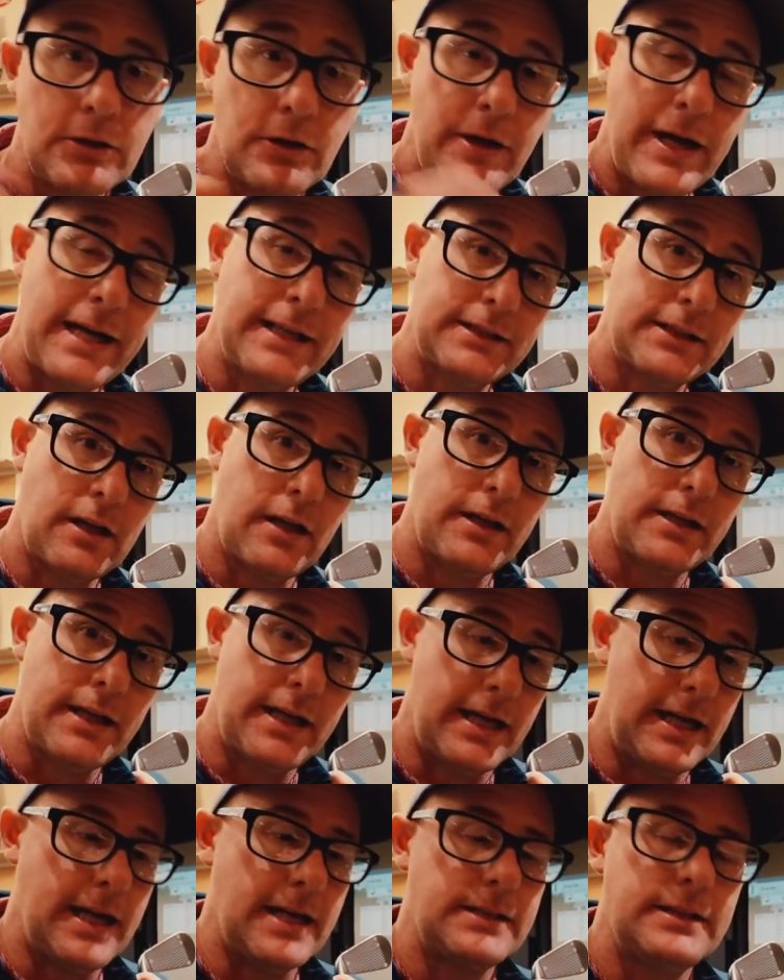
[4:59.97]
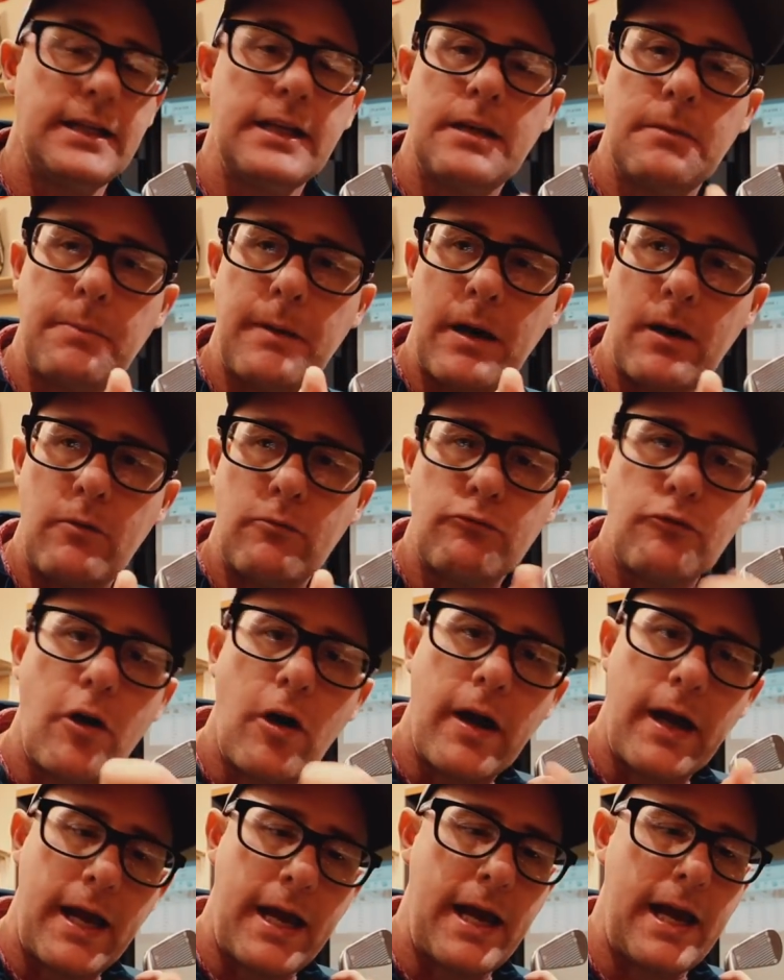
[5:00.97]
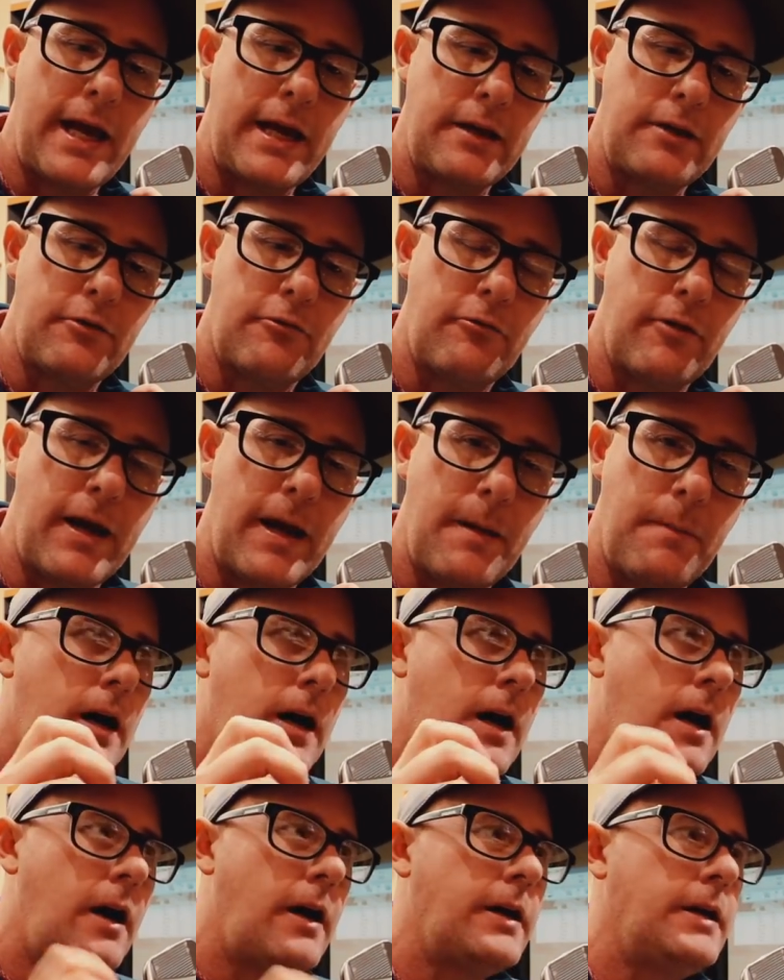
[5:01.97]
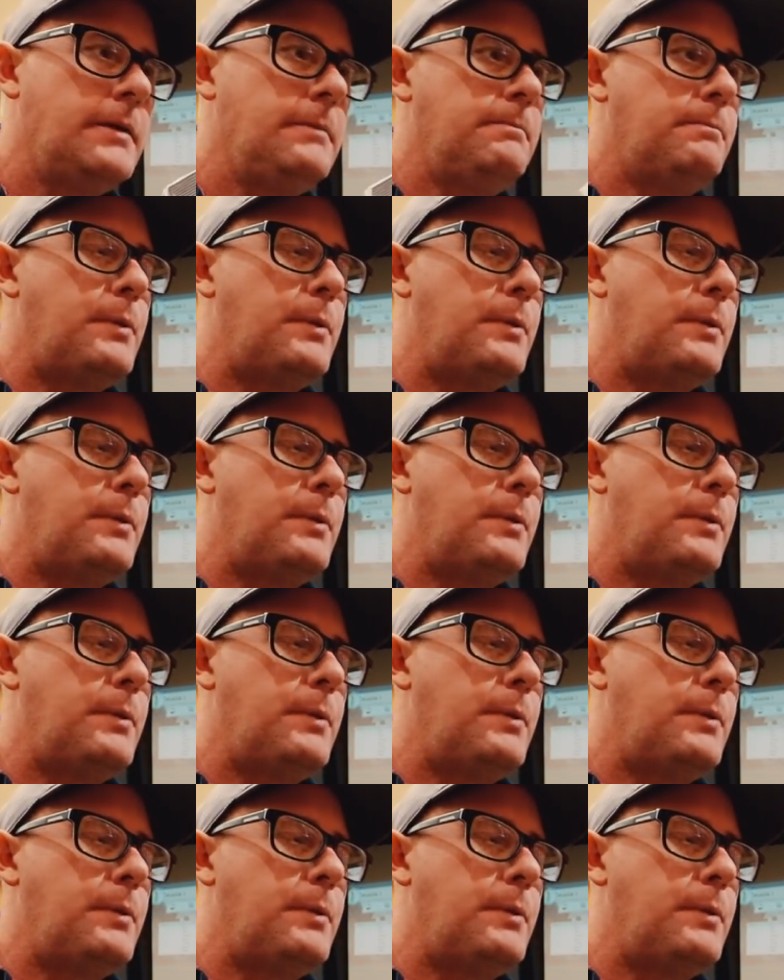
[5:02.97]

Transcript: So next idea, let's think about right hand grip. I